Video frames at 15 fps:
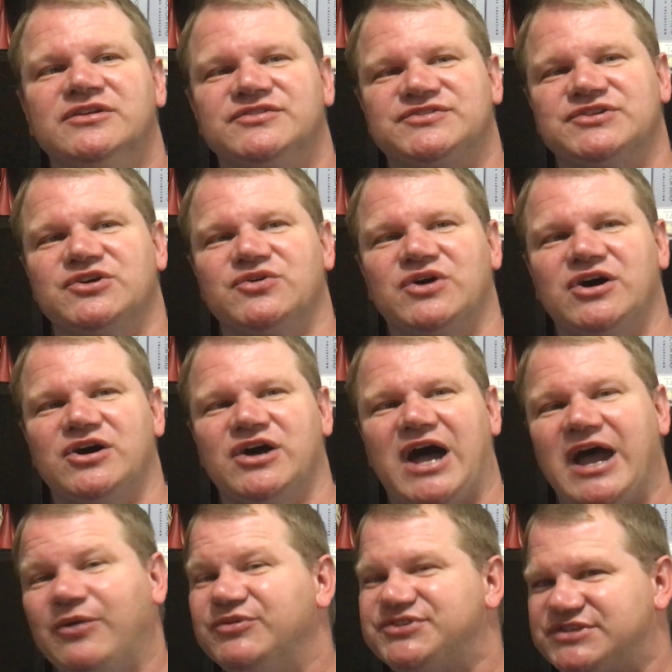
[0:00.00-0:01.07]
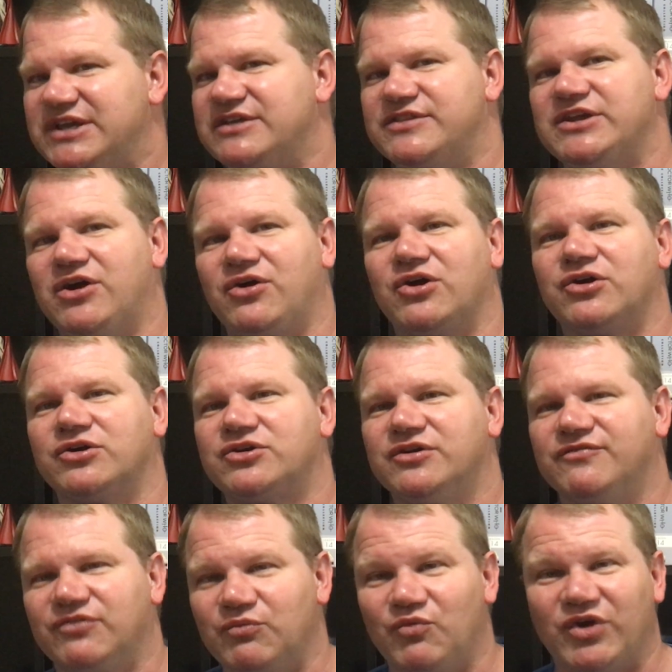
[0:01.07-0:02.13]
So uh, I would say the Ark
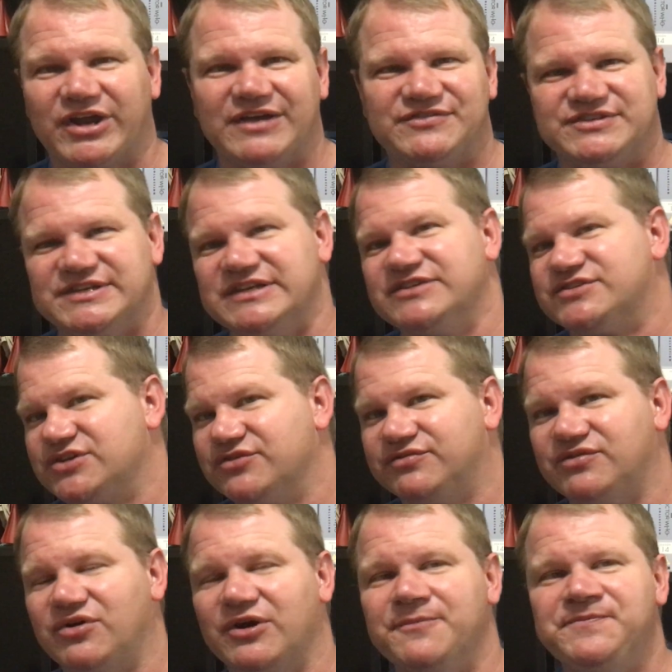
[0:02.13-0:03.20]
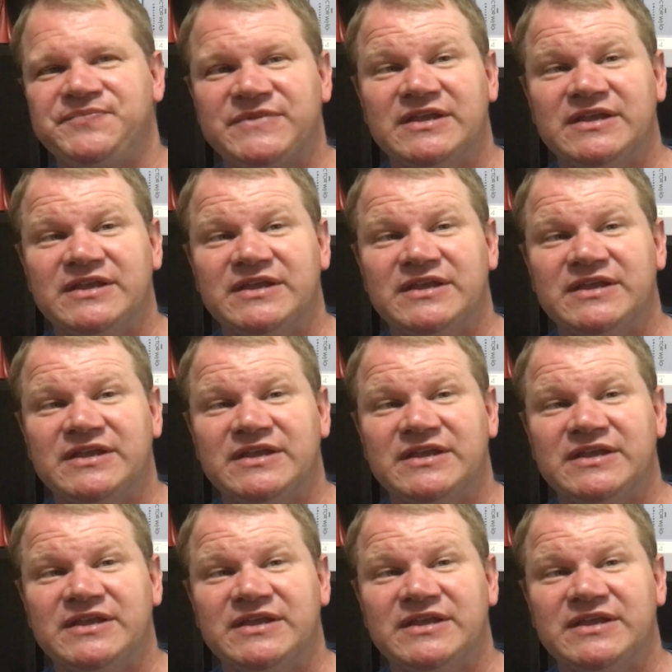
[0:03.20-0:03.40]
from what I've seen so far.